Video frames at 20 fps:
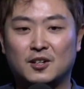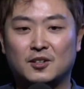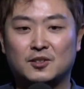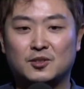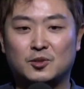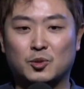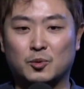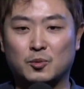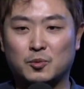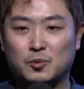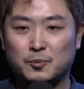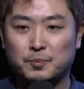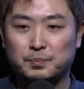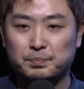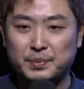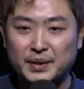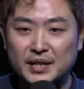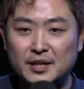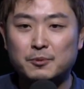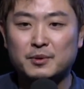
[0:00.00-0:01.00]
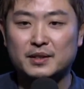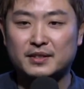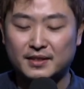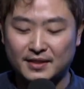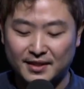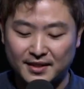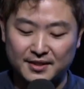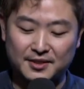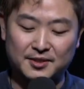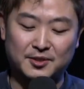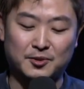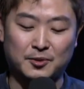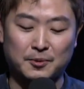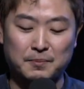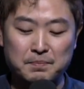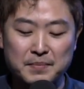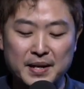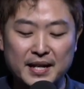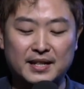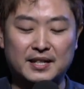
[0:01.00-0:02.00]
to be with us, to
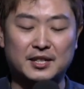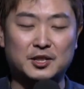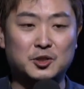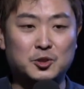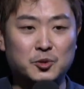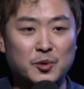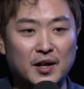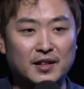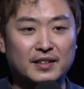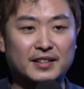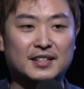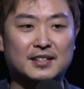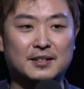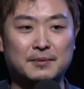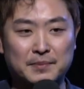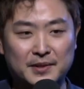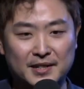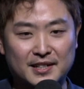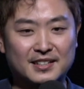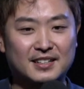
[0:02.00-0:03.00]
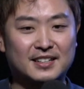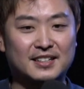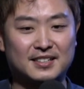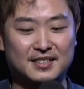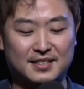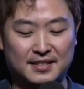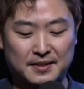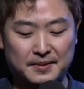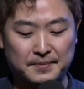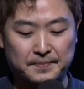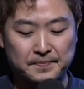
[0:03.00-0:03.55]
make his dwelling among us.